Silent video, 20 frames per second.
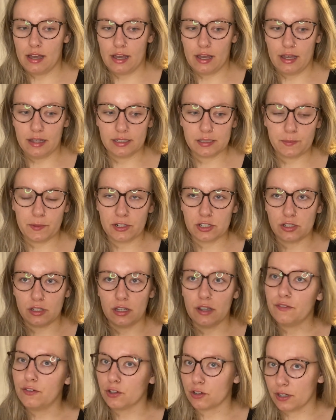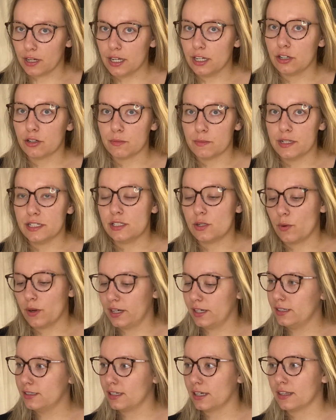especially if you're in your
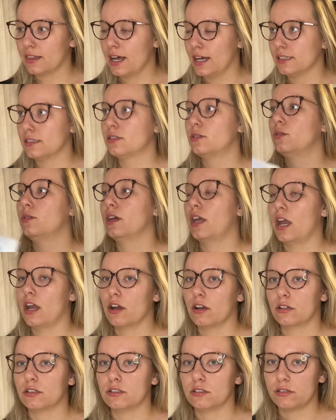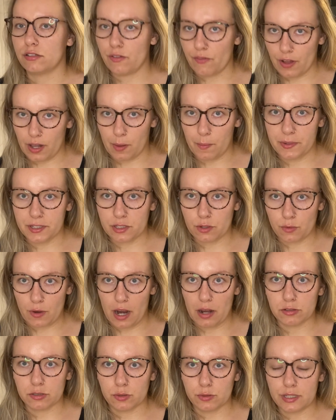mid-20s, like that's who the character's development's
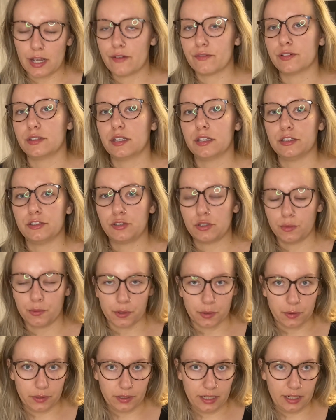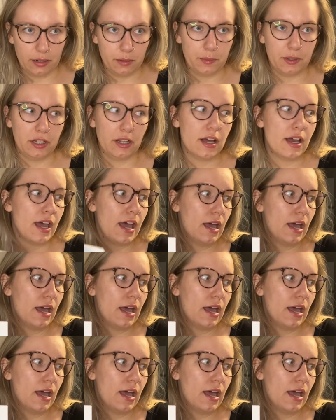around, so it's everything that's super relatable,